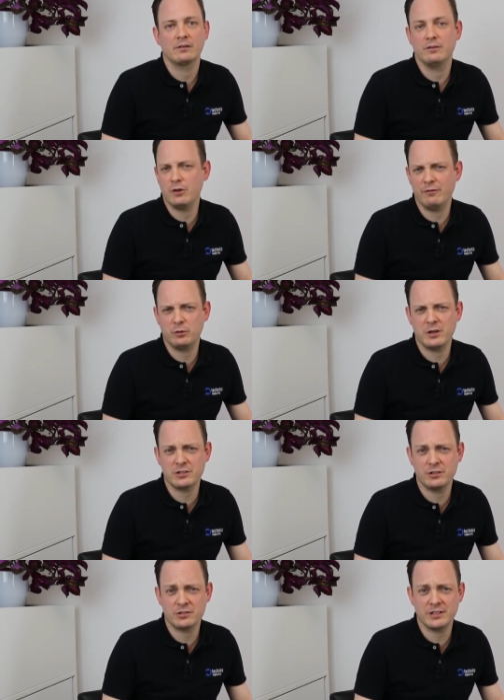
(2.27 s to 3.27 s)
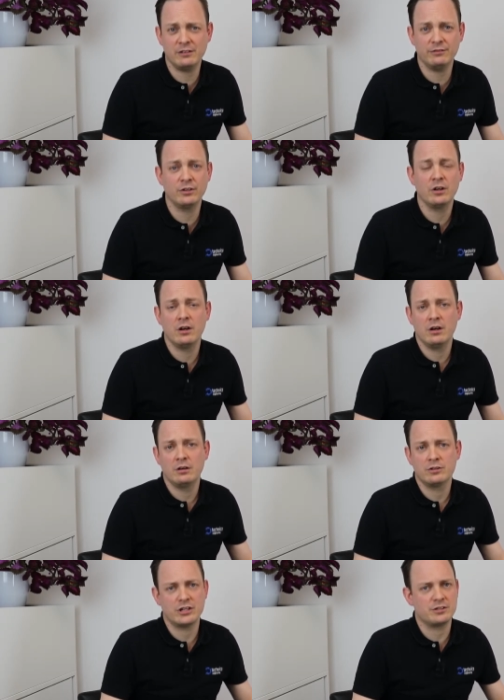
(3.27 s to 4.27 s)
If you have a question yourself,
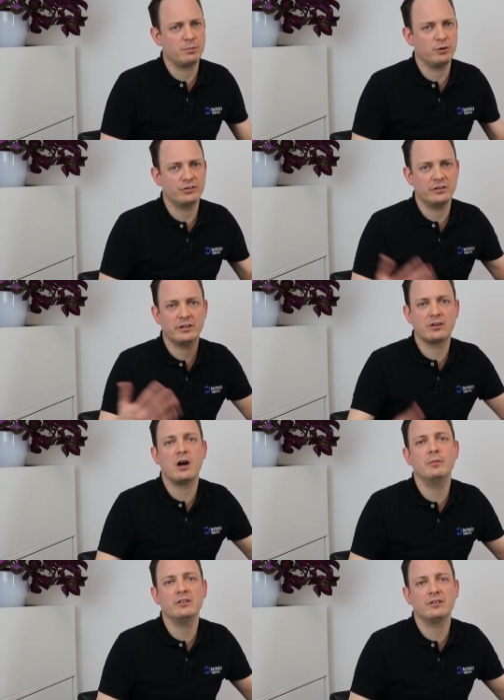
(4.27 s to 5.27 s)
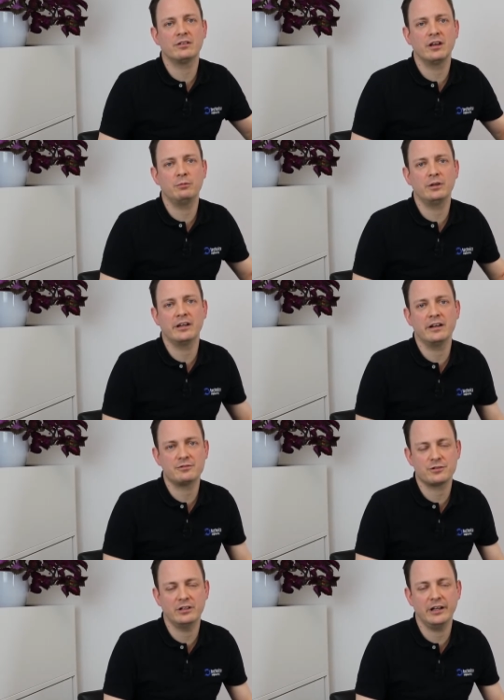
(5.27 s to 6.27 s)
just post it in the comments and we can
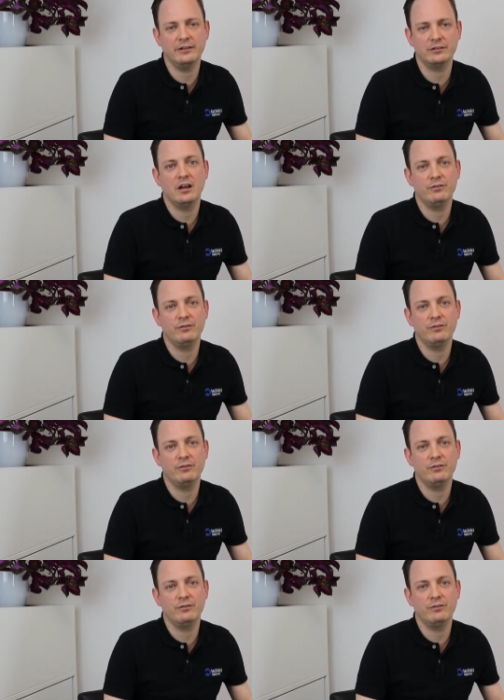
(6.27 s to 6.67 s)
answer it later.